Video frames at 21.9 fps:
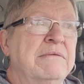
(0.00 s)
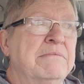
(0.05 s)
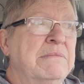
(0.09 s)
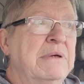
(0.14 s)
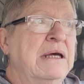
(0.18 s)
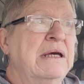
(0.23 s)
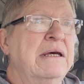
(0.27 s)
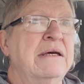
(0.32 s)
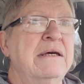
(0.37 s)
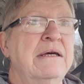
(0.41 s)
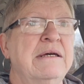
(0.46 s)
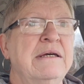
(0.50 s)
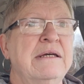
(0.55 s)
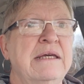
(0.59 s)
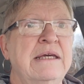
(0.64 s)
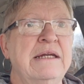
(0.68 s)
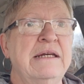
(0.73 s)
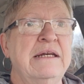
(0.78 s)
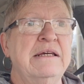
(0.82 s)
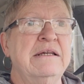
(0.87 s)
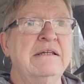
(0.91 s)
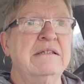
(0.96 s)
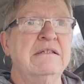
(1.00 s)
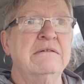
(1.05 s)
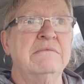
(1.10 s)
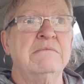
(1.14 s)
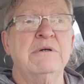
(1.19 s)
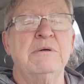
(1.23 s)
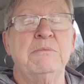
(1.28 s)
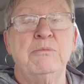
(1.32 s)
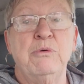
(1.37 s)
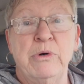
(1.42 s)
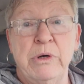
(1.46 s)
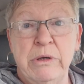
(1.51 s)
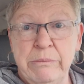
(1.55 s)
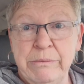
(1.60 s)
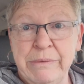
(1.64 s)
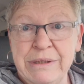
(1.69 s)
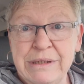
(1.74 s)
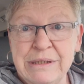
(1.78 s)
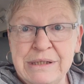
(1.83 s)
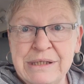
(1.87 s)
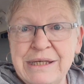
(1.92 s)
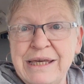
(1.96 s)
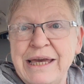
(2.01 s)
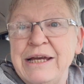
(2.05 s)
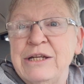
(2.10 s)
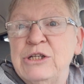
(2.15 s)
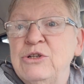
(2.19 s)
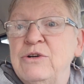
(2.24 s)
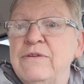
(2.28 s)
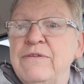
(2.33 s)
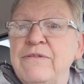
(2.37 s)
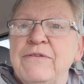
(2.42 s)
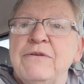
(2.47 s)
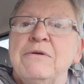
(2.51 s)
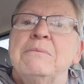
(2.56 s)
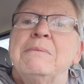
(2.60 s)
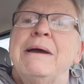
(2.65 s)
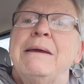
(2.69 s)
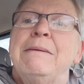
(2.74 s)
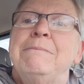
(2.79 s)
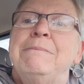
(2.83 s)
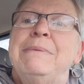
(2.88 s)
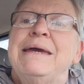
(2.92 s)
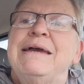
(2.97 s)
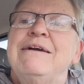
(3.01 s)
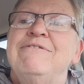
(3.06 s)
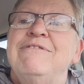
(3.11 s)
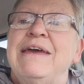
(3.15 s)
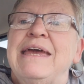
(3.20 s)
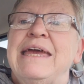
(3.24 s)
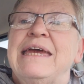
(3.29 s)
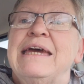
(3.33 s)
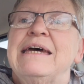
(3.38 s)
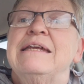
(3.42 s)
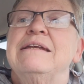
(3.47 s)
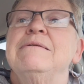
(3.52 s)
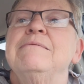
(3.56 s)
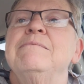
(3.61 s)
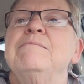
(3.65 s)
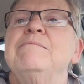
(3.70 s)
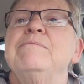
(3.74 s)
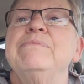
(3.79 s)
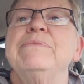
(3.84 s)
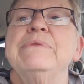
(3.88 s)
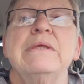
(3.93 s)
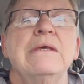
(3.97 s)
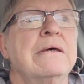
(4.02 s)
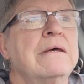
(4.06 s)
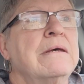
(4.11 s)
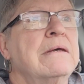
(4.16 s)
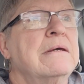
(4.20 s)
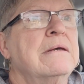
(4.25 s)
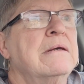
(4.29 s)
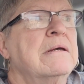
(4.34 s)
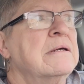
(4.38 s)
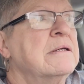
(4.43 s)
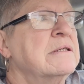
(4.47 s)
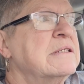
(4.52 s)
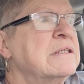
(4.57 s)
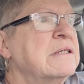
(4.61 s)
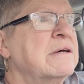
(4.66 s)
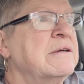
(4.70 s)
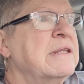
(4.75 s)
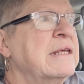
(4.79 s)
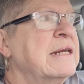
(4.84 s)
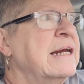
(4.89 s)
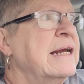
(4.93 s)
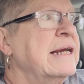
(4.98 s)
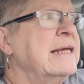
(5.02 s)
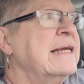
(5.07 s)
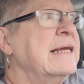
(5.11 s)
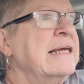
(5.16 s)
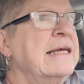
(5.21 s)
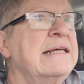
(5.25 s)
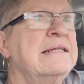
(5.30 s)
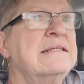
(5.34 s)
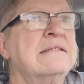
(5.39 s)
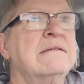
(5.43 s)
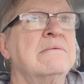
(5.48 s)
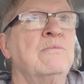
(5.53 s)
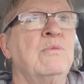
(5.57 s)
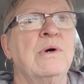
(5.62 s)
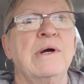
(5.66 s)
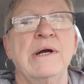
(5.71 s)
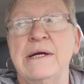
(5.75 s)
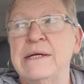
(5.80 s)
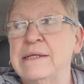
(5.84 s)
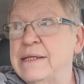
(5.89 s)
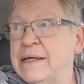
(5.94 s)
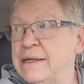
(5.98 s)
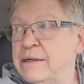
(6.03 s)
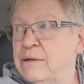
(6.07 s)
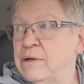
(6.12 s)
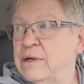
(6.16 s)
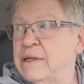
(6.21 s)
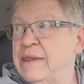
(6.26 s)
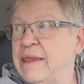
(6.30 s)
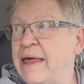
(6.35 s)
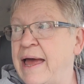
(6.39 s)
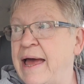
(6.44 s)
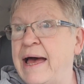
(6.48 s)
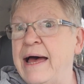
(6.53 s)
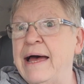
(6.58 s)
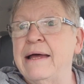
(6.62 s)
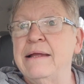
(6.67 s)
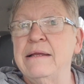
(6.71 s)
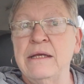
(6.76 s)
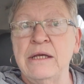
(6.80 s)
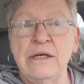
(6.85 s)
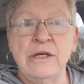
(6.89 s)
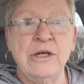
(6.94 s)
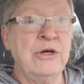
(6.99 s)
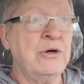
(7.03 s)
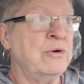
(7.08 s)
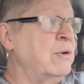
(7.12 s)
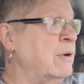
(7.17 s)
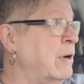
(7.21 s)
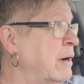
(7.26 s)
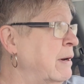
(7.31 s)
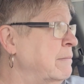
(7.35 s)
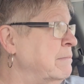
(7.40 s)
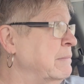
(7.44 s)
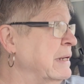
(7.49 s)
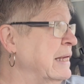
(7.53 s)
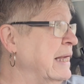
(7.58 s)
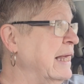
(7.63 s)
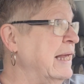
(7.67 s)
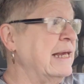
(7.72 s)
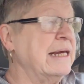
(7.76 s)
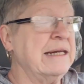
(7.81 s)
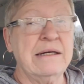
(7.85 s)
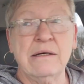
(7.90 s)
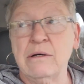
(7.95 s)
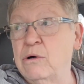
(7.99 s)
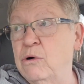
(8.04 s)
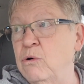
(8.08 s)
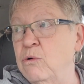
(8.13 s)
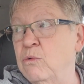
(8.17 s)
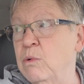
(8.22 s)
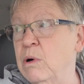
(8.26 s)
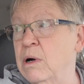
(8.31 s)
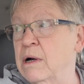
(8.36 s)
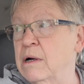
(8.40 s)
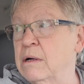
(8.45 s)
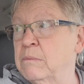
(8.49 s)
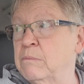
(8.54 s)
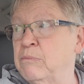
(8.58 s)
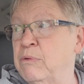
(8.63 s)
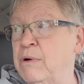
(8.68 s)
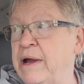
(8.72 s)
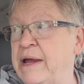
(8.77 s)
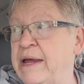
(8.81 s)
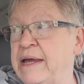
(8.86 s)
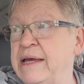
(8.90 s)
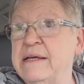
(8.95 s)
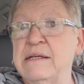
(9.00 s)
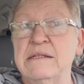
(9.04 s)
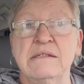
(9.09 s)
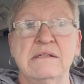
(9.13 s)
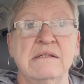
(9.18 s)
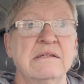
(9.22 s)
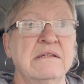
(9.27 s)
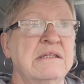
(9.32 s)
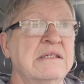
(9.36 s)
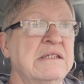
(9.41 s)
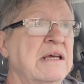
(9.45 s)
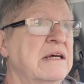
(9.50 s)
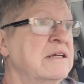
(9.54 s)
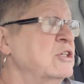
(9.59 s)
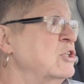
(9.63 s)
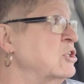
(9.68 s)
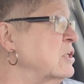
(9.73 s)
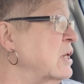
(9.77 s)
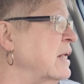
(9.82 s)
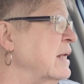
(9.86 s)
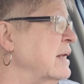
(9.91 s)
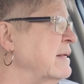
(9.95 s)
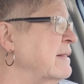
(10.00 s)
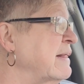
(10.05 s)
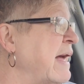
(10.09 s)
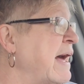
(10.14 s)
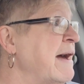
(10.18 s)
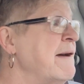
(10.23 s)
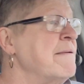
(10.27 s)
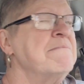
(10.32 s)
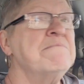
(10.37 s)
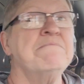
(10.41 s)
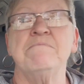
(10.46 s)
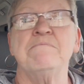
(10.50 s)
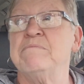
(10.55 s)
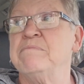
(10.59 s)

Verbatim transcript: I'm getting some appointments scheduled for my big van so that I can get some work done on that, you know, uh, mechanical work, brakes and such like that.